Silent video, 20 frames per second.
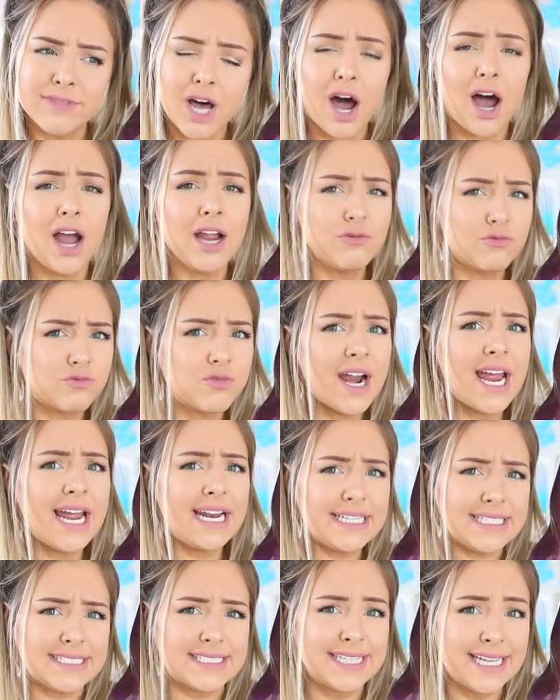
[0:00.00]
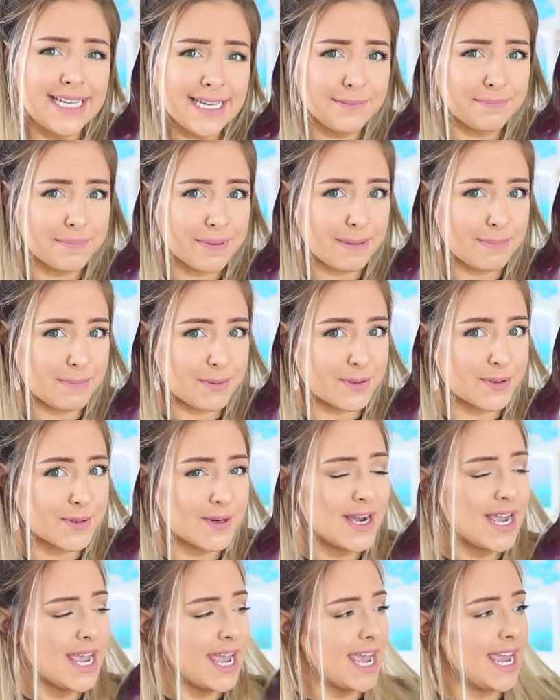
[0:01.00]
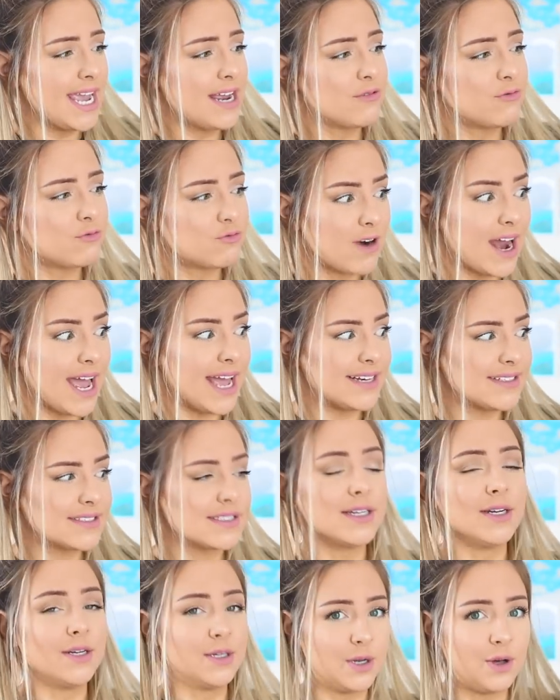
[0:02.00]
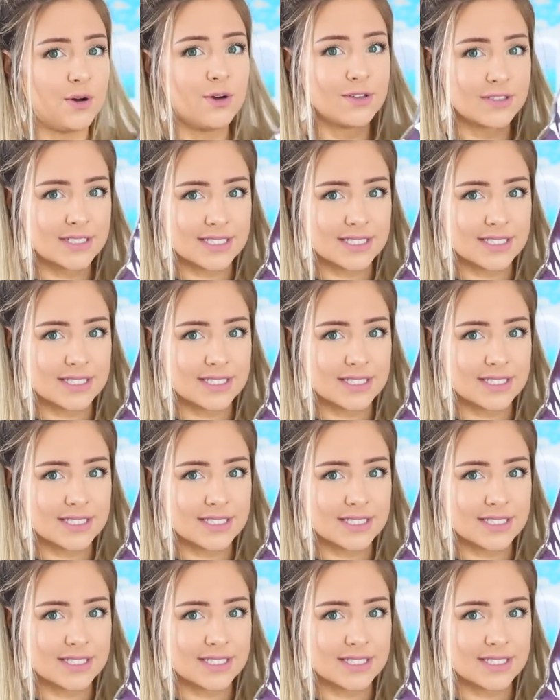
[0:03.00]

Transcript: I rarely see people in red long